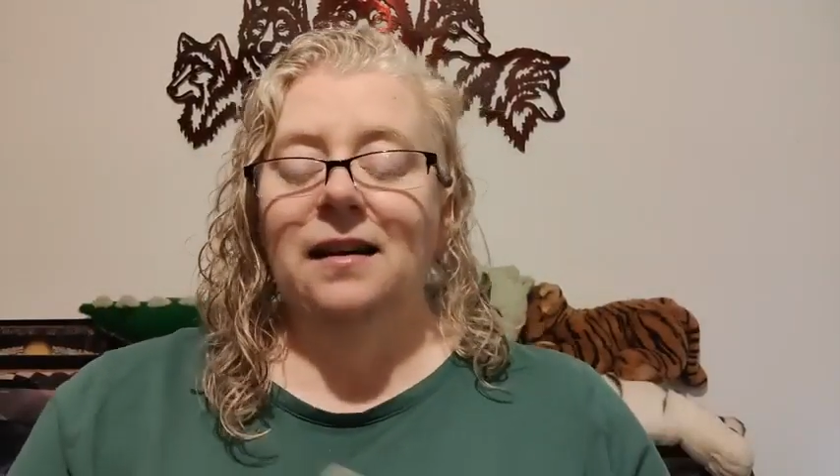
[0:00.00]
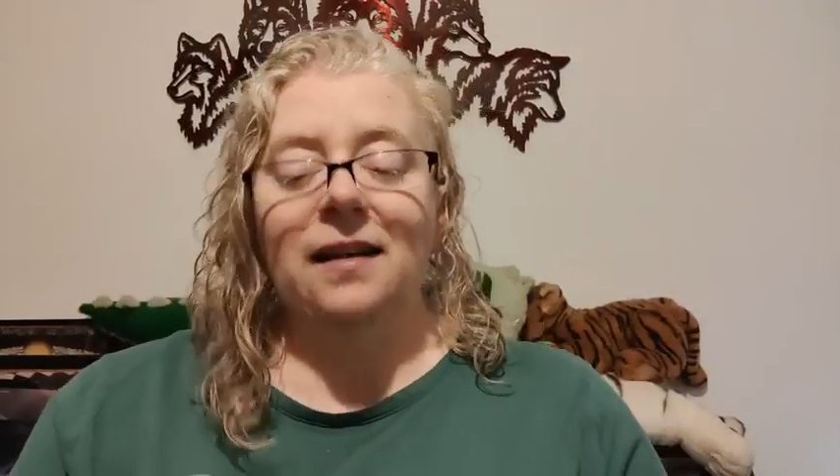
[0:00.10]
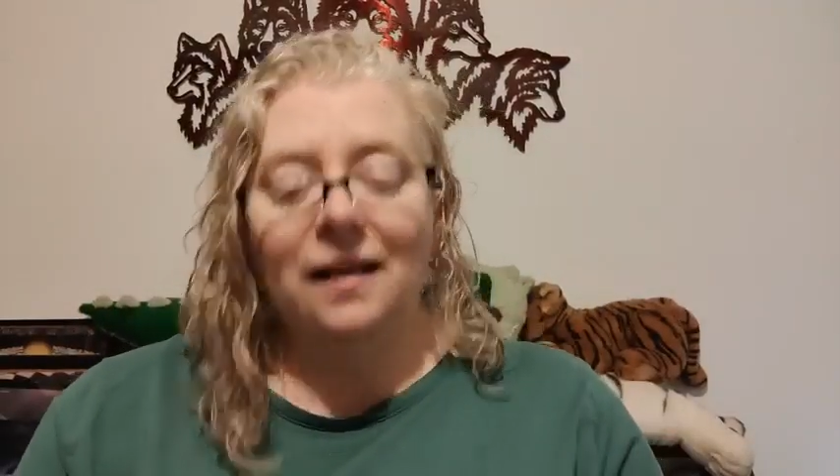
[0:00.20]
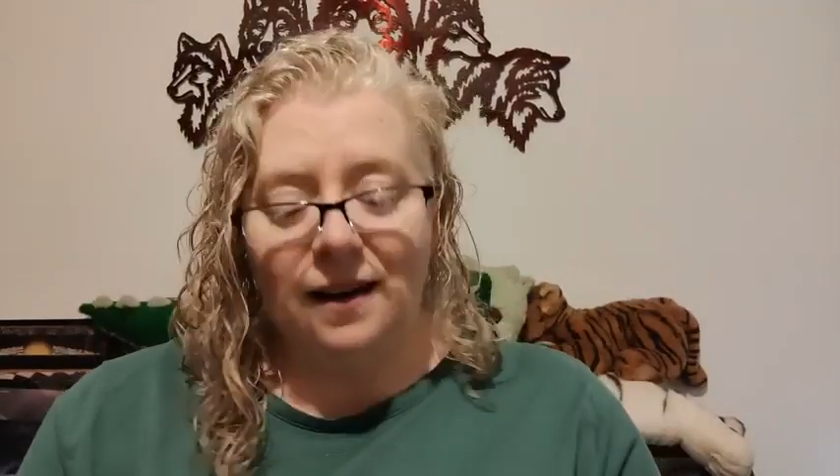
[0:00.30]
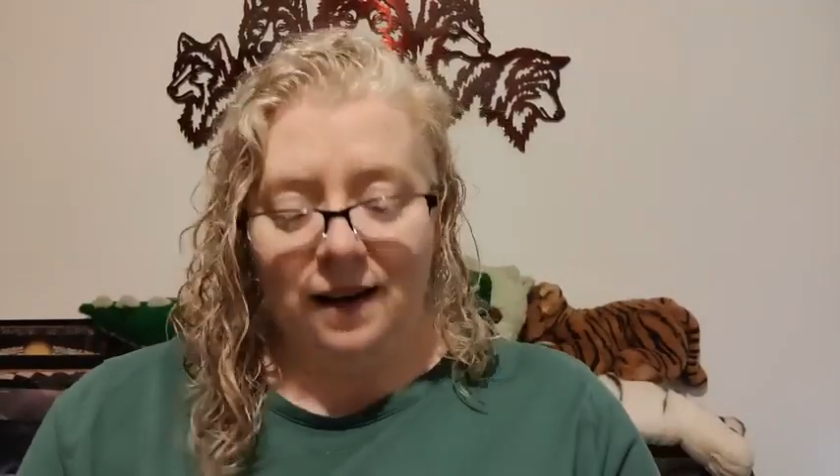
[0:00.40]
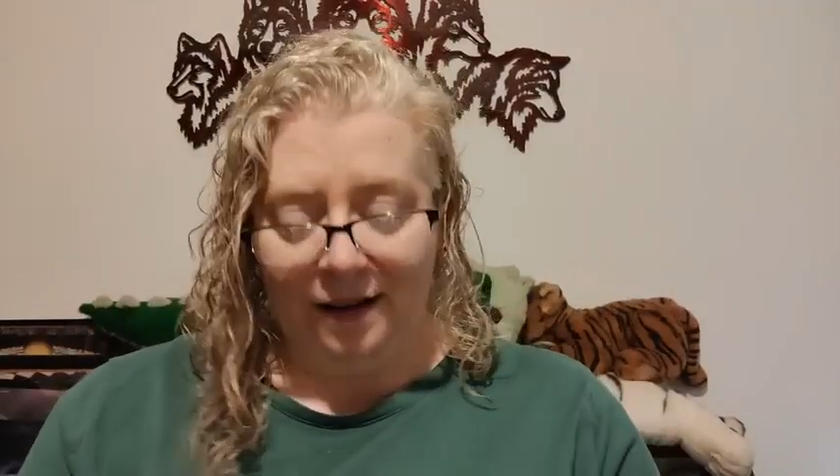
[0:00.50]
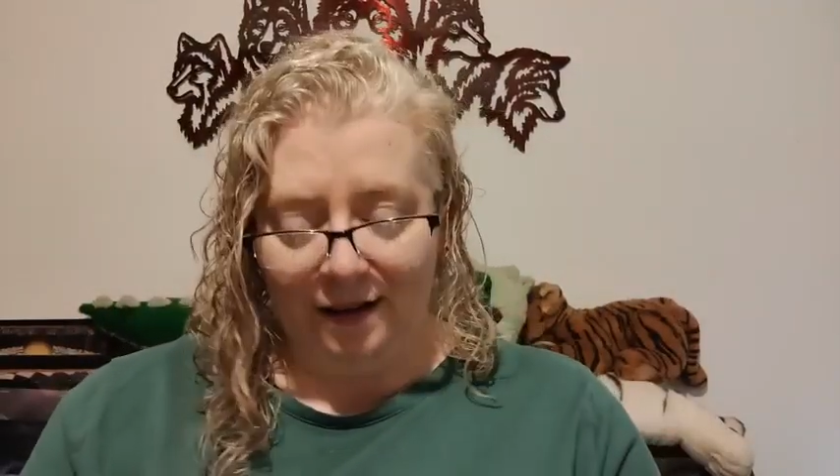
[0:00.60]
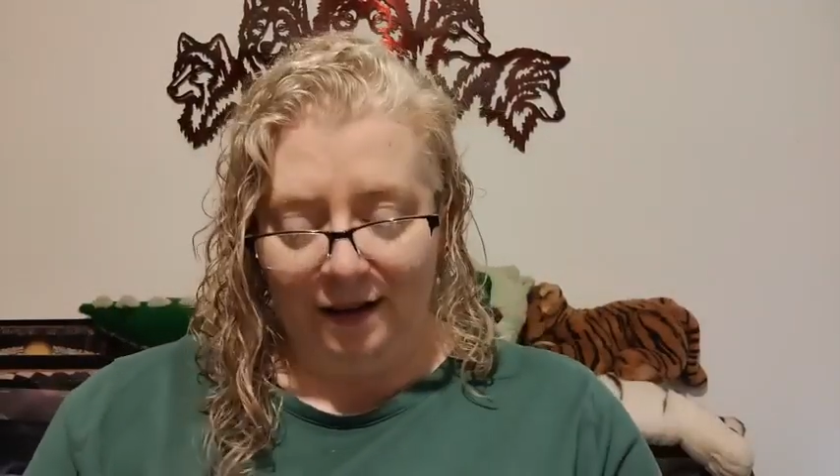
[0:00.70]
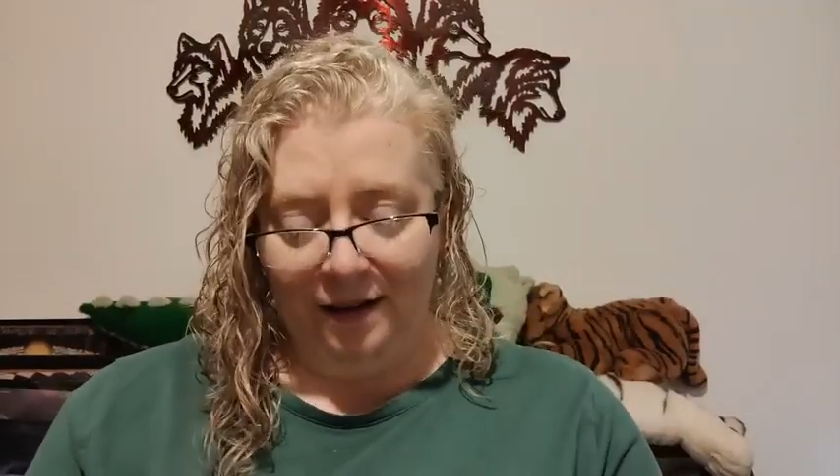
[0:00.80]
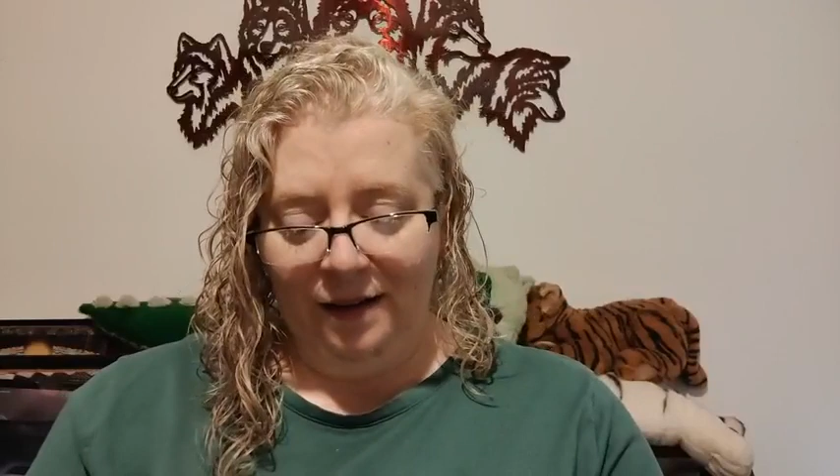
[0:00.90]
Oh
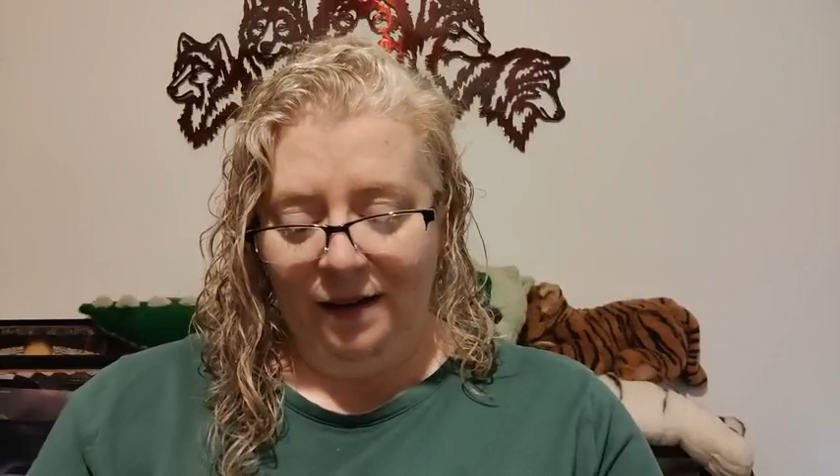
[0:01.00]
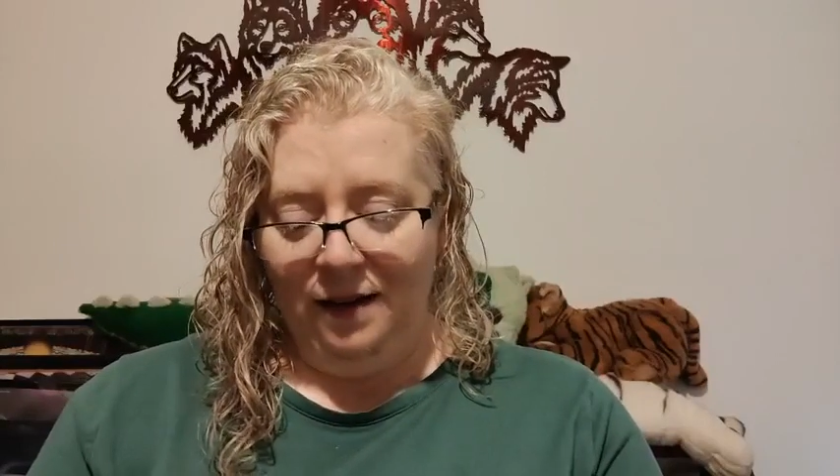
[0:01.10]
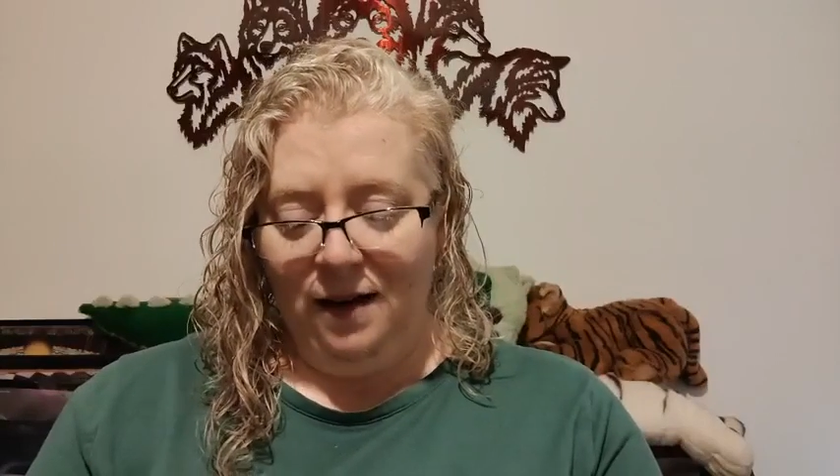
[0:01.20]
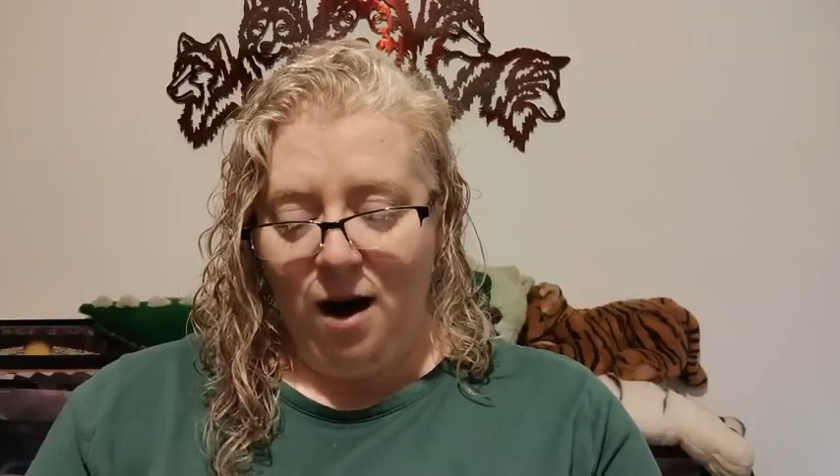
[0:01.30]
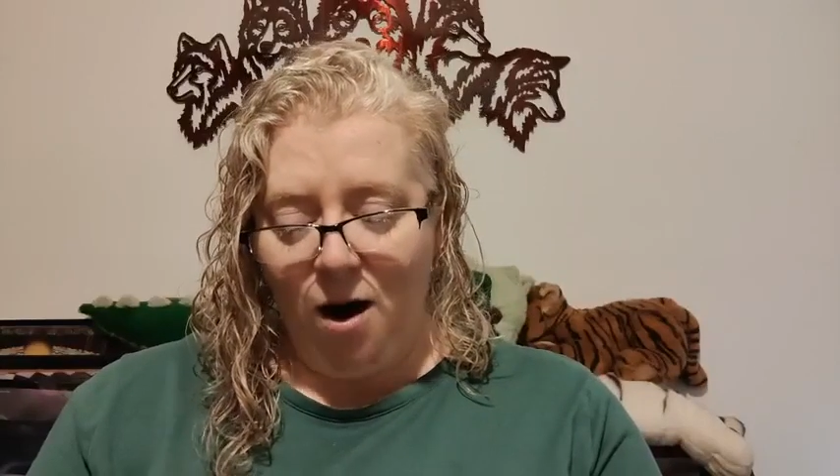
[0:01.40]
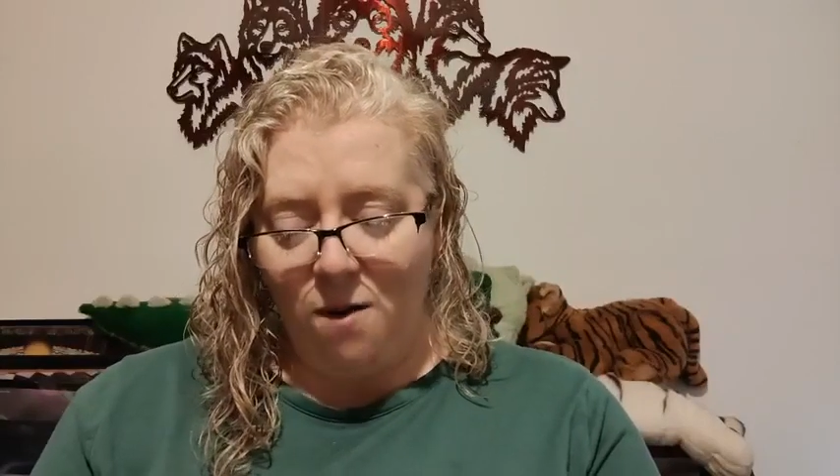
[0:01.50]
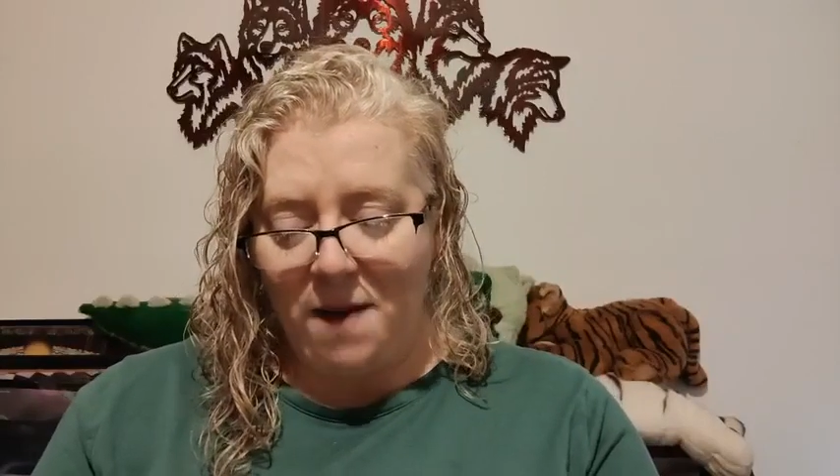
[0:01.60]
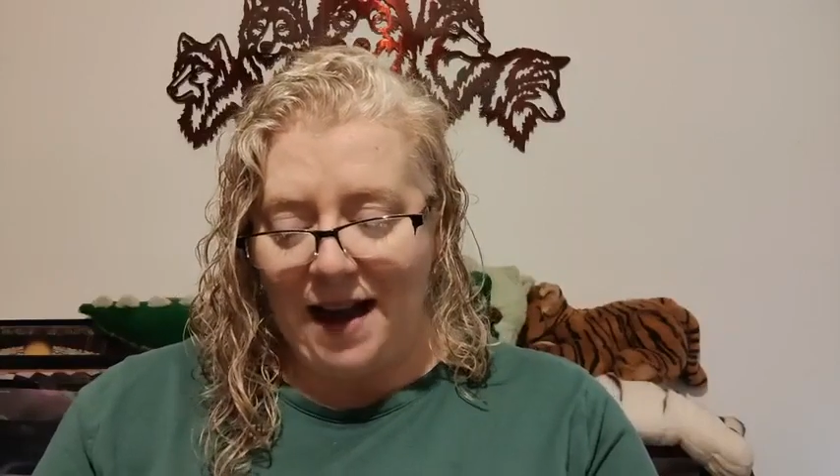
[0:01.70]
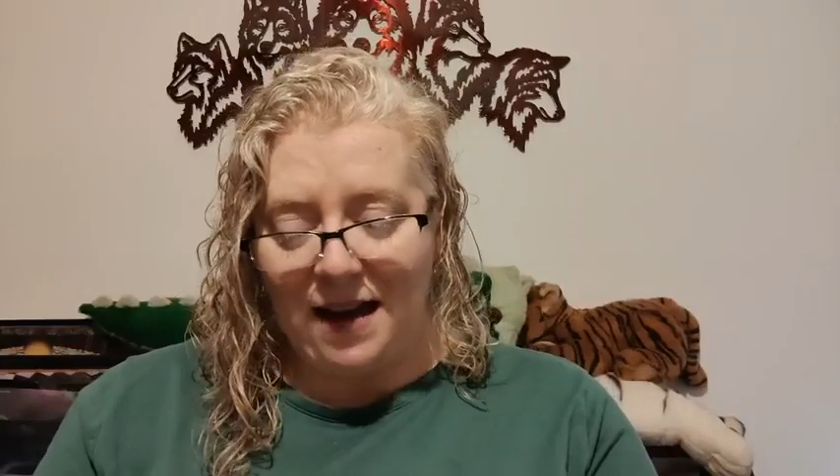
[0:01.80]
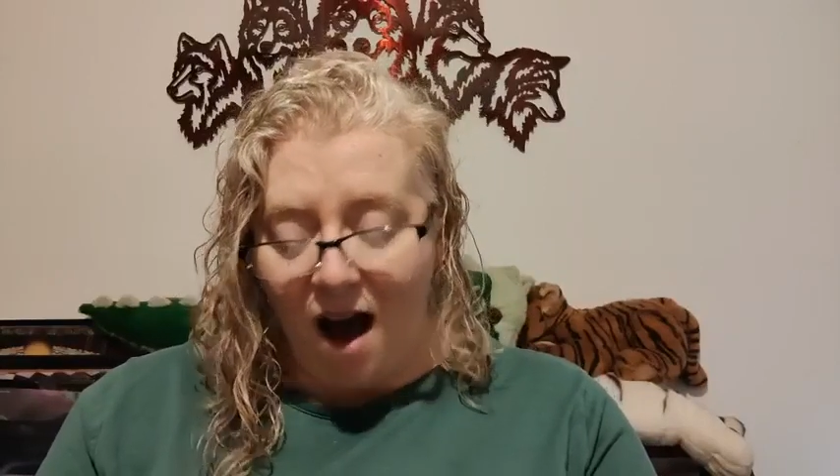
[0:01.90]

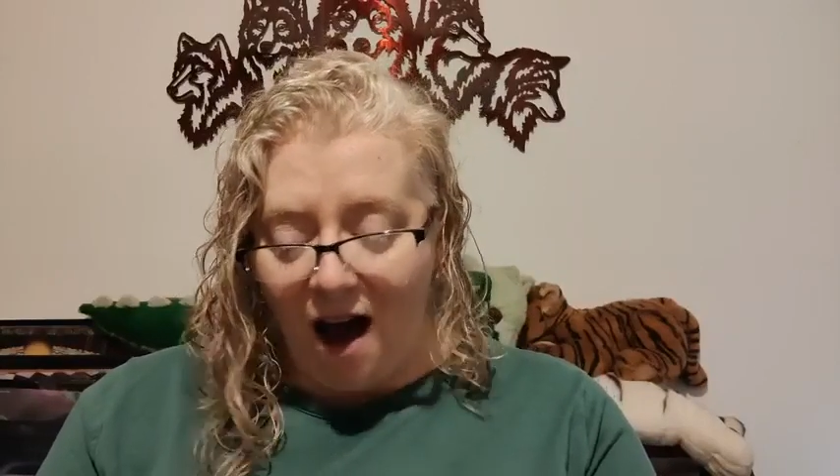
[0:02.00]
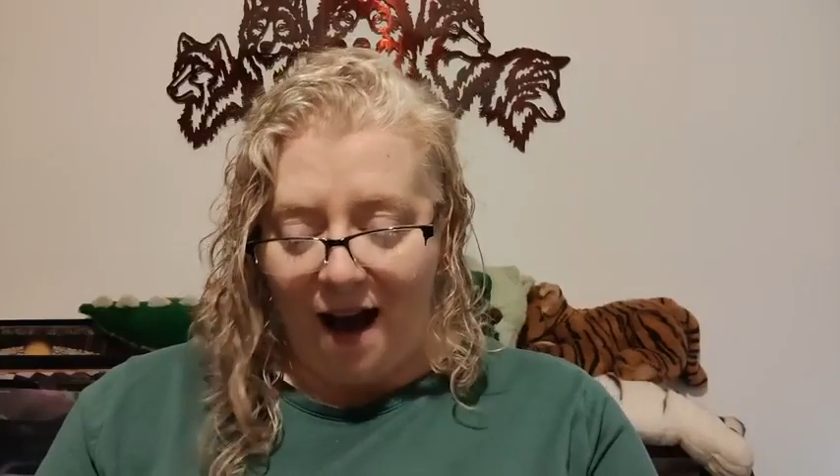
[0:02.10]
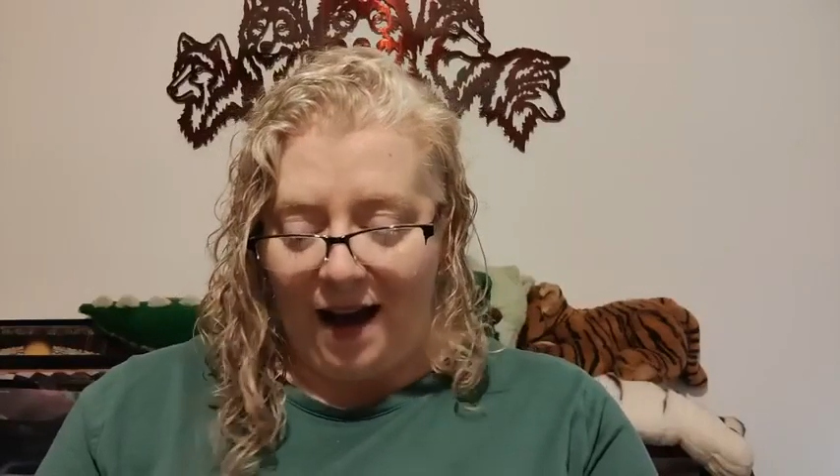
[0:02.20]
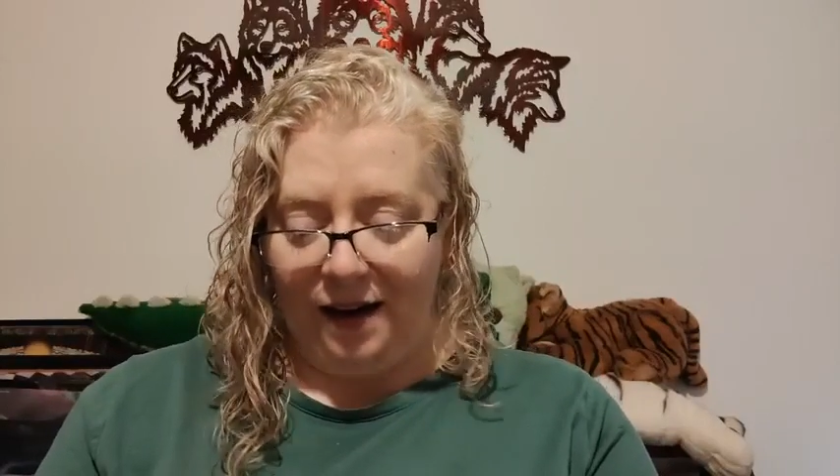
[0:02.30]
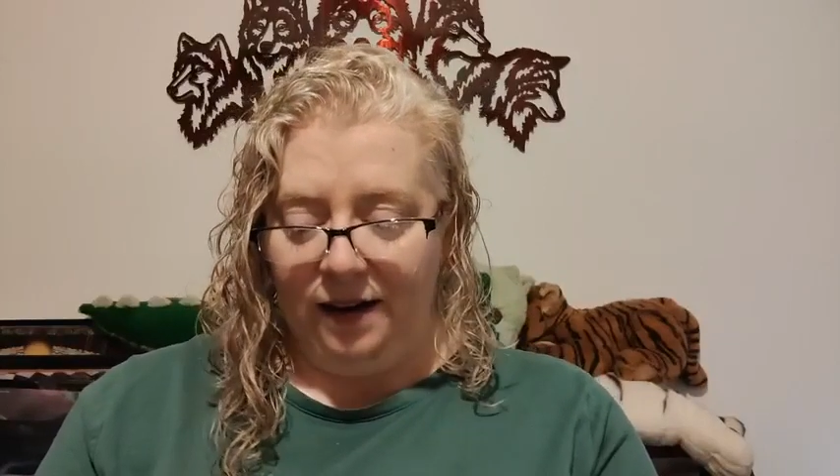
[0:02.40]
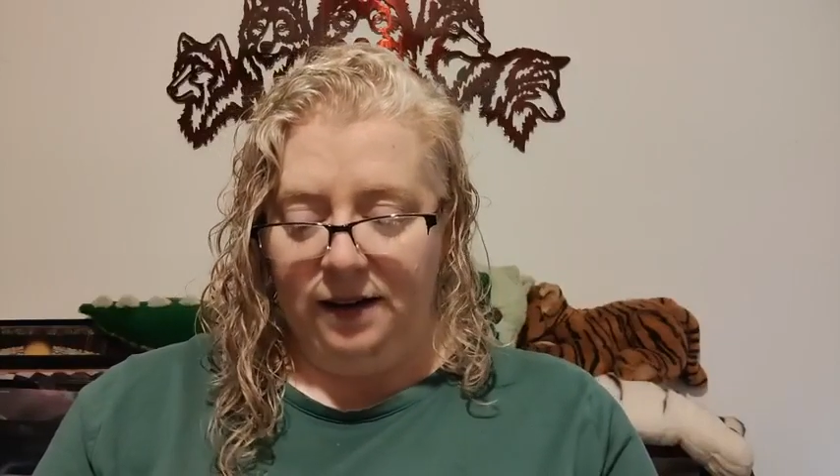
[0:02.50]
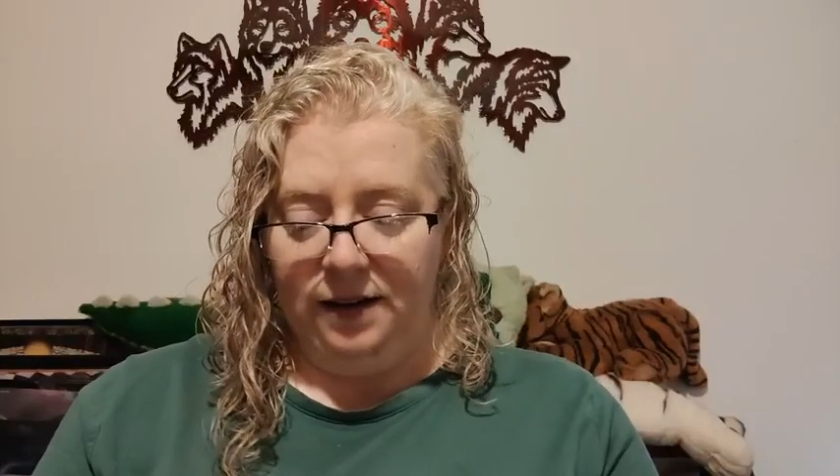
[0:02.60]
my God.